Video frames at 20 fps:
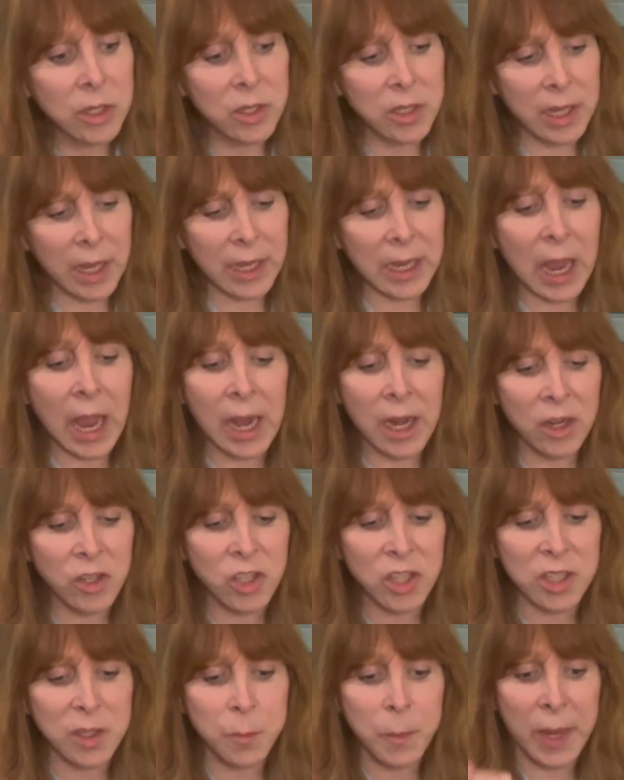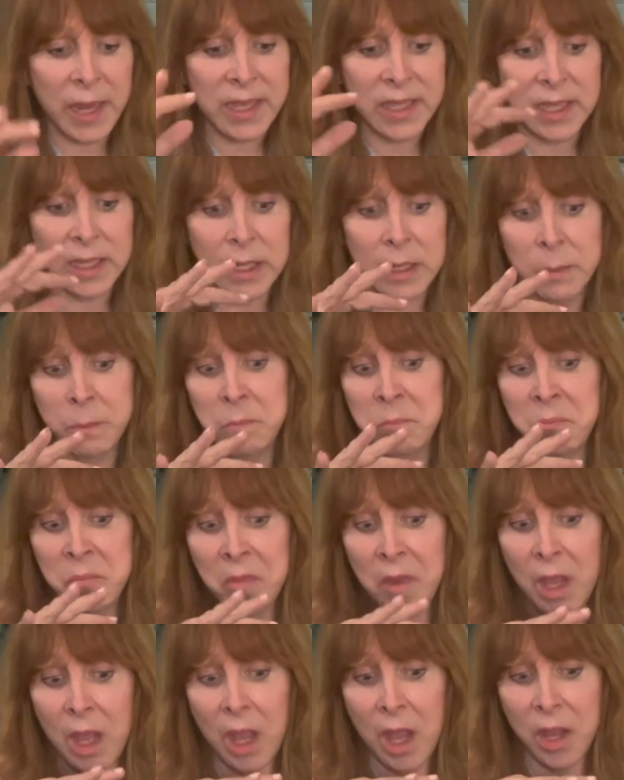That kind of just makes it
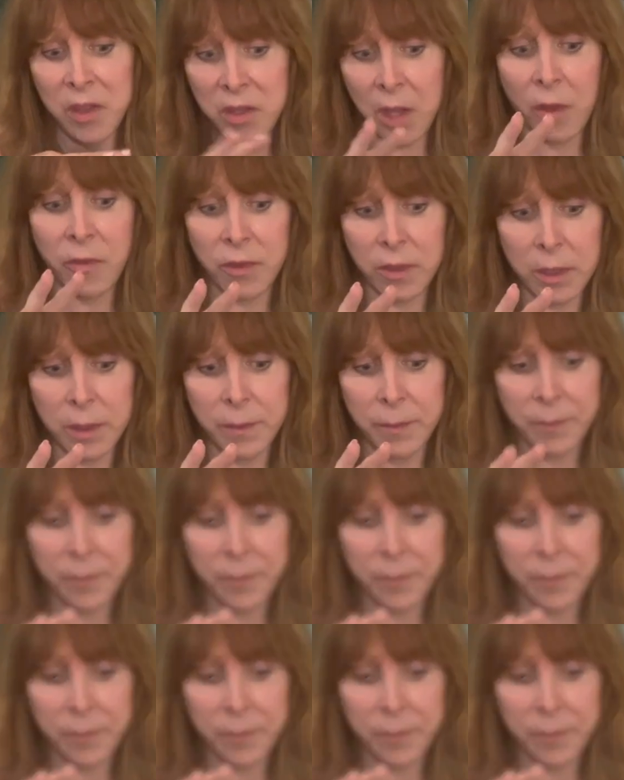a duffel.